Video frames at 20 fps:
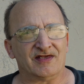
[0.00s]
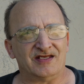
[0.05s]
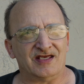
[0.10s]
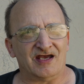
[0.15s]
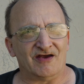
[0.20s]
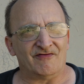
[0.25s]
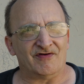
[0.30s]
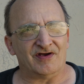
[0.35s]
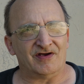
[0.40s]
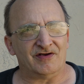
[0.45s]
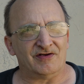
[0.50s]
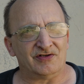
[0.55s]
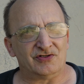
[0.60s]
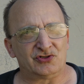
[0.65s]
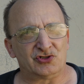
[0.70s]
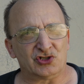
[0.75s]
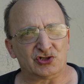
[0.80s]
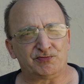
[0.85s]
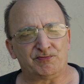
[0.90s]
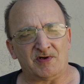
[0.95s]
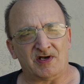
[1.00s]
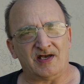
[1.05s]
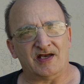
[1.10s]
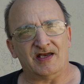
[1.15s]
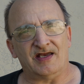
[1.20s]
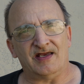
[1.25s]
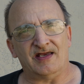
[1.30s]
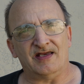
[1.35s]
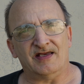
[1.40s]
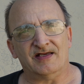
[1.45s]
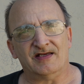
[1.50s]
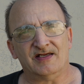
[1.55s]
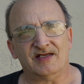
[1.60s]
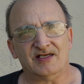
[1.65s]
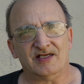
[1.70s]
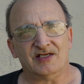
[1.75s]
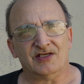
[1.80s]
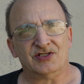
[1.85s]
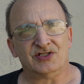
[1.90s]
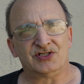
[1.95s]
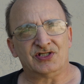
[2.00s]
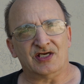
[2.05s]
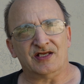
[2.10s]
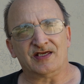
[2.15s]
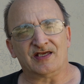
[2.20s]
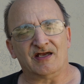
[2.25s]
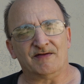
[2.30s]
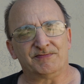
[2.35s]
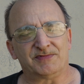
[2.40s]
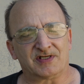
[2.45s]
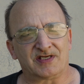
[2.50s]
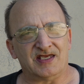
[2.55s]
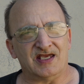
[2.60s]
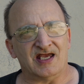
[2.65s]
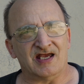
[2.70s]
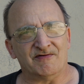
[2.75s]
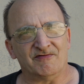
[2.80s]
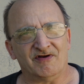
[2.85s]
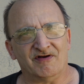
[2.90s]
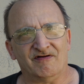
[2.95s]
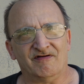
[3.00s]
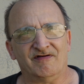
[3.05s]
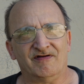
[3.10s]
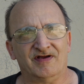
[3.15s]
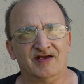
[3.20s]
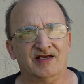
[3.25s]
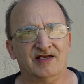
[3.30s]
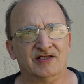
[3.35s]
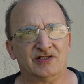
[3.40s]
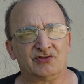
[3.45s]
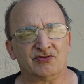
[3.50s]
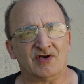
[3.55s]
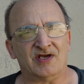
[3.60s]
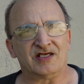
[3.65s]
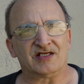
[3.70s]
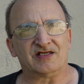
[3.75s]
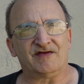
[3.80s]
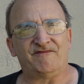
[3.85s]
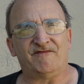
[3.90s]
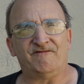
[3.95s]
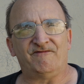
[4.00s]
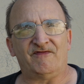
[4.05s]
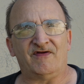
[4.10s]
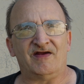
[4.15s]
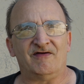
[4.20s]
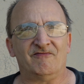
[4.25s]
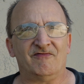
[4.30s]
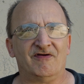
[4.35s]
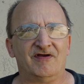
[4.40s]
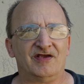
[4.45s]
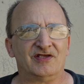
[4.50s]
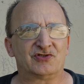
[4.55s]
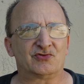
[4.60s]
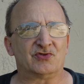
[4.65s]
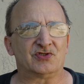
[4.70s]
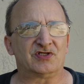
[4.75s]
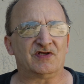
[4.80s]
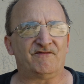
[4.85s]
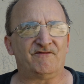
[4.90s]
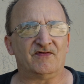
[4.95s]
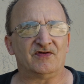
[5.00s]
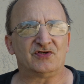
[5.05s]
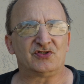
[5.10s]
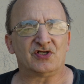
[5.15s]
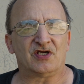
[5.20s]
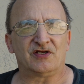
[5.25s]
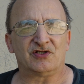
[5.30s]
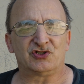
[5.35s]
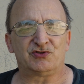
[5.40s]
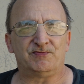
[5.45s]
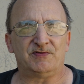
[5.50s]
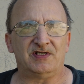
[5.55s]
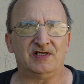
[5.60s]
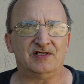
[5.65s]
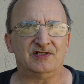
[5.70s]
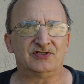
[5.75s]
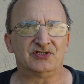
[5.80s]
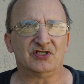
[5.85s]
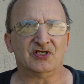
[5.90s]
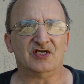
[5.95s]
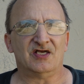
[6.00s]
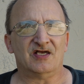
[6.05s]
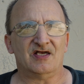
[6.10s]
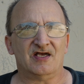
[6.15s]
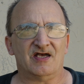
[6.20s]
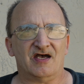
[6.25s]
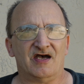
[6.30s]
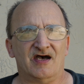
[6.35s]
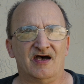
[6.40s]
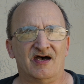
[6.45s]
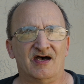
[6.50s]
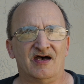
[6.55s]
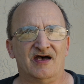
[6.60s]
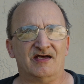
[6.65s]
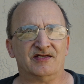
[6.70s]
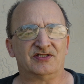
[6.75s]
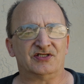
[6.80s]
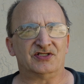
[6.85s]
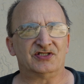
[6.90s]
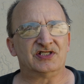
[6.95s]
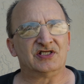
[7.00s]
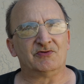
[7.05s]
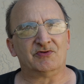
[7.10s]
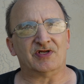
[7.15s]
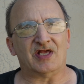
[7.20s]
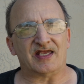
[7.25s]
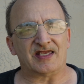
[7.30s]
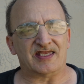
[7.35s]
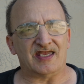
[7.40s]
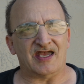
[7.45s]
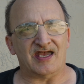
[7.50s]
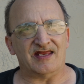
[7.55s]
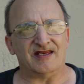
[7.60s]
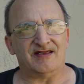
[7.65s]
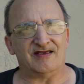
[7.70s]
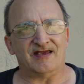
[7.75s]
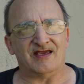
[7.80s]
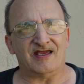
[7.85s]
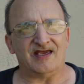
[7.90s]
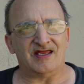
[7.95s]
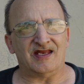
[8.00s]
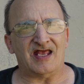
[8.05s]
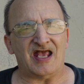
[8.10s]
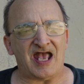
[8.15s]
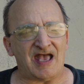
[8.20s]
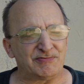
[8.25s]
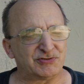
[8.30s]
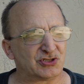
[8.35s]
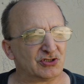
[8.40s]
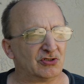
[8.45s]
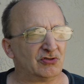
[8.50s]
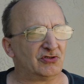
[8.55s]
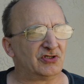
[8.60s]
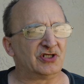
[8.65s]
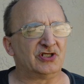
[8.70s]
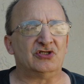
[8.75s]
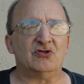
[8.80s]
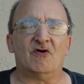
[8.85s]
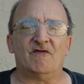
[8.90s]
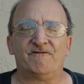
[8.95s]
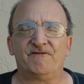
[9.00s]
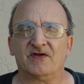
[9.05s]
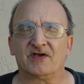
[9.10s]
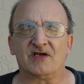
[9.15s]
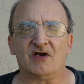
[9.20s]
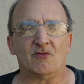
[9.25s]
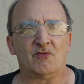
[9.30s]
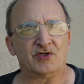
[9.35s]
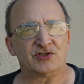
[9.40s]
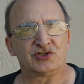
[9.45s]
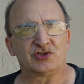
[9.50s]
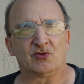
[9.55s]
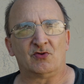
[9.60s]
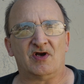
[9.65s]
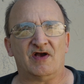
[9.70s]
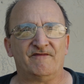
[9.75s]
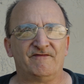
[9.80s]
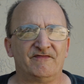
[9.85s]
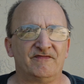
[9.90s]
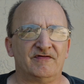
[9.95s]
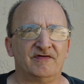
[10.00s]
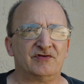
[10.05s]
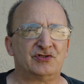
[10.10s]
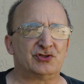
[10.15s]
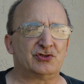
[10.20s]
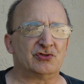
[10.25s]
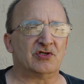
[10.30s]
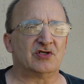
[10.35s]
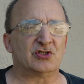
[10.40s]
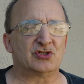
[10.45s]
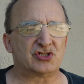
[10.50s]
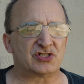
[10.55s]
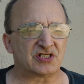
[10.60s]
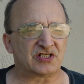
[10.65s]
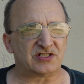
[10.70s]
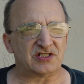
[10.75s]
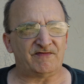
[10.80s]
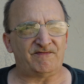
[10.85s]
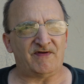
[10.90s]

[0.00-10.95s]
and error, just by setting up the camera and trying different frame rates with different shutter speeds to see what I get. And absolutely no flicker whatsoever, shooting 60